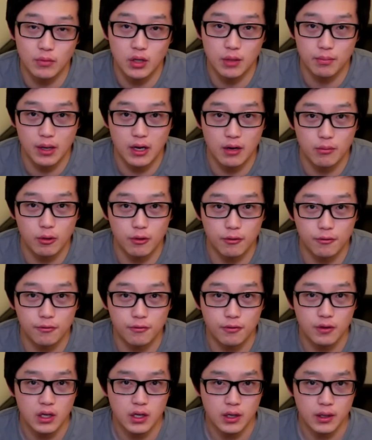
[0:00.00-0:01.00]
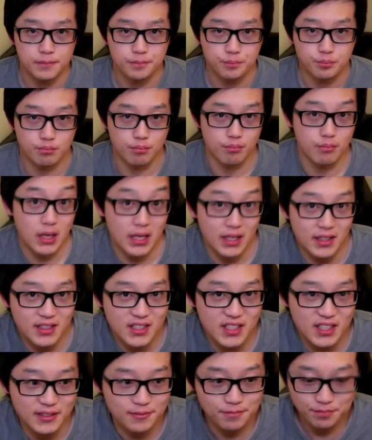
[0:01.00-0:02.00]
the Behemoth Meat
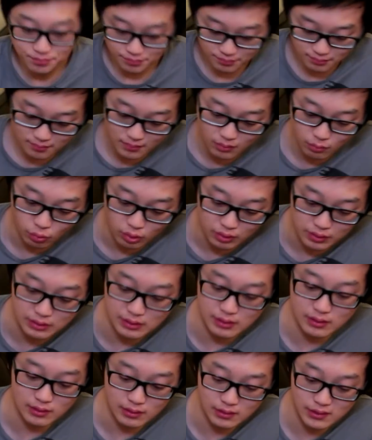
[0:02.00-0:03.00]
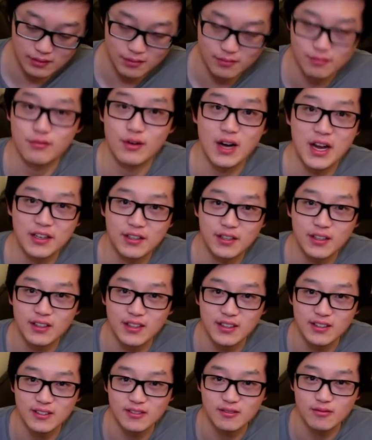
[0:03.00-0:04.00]
was red
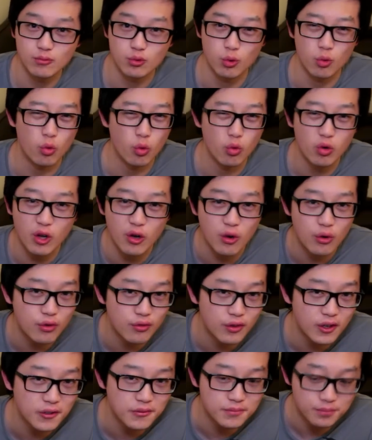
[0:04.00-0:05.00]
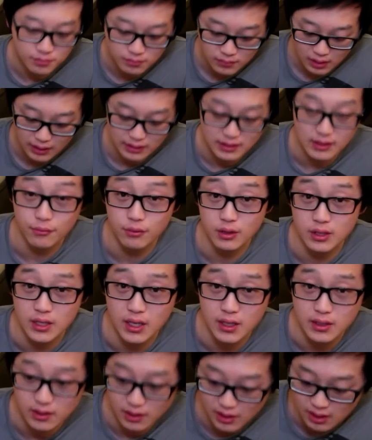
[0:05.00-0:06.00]
all over except for the
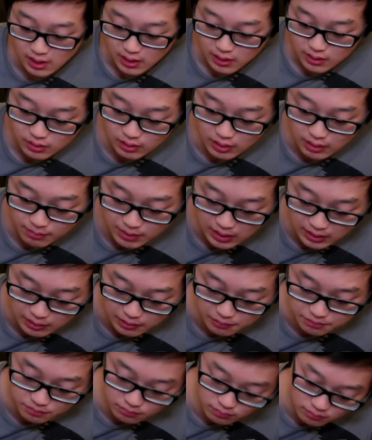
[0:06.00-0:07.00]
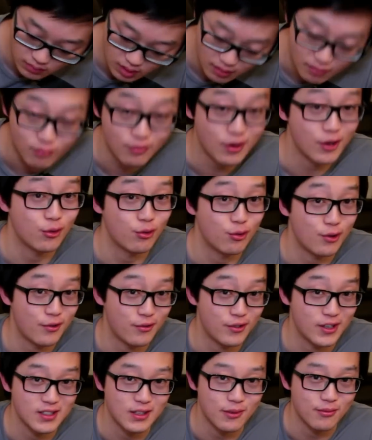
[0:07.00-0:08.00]
sides. So I made it red all over
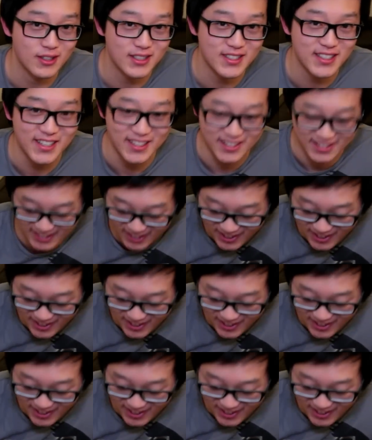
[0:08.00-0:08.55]
except for the sides.